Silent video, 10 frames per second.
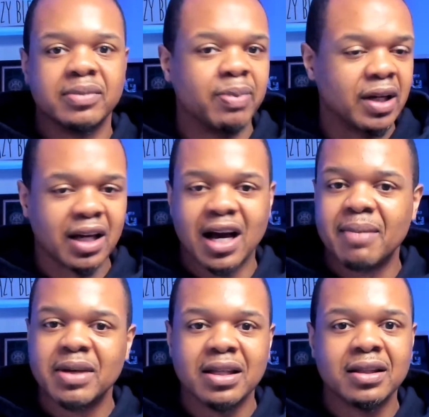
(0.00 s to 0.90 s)
Put a
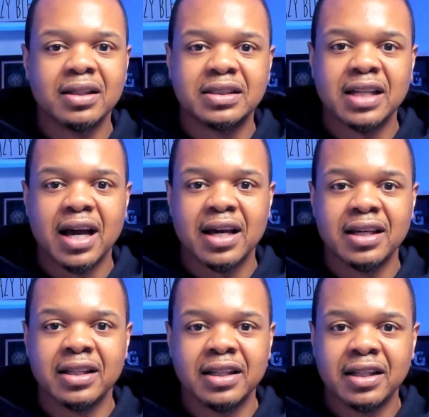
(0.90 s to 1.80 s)
comment in the chat
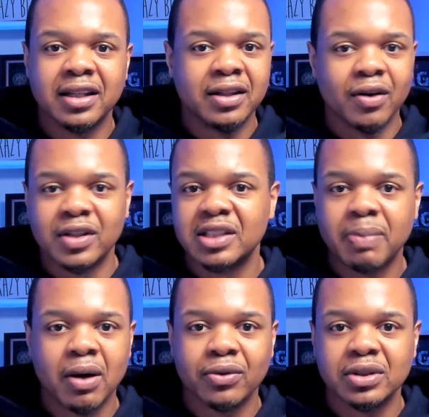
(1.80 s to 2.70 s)
and on this
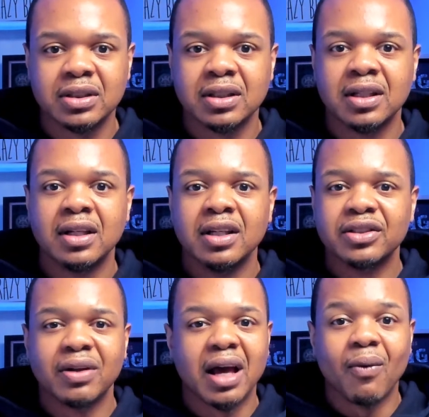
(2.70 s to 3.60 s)
post
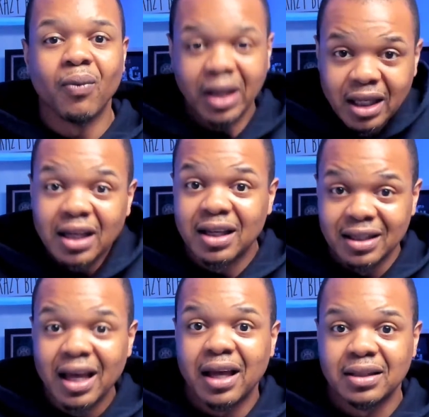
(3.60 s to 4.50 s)
so that we can
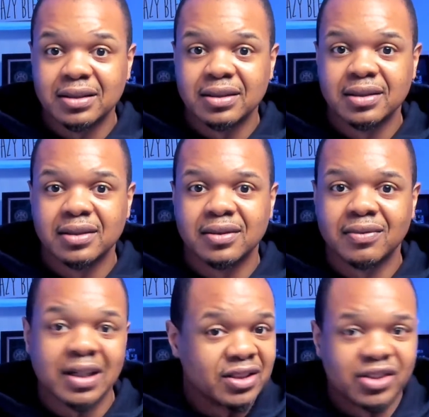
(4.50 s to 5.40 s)
connect,
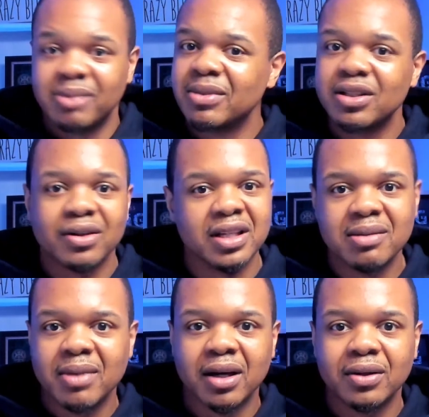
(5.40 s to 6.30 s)
right? Send me your
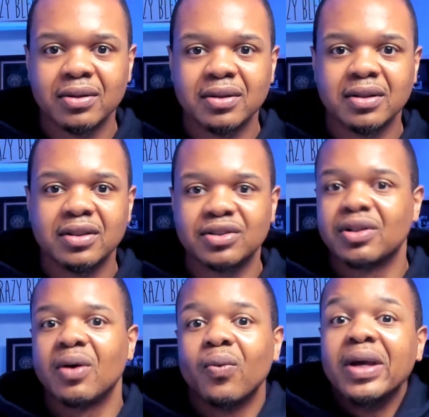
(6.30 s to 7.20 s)
email so
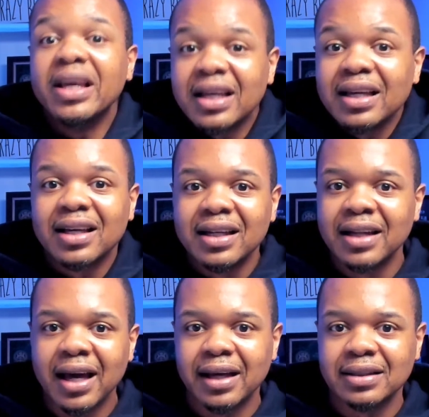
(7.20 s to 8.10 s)
that we can
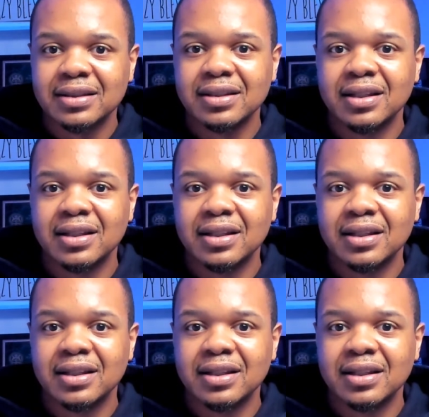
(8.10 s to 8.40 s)
connect.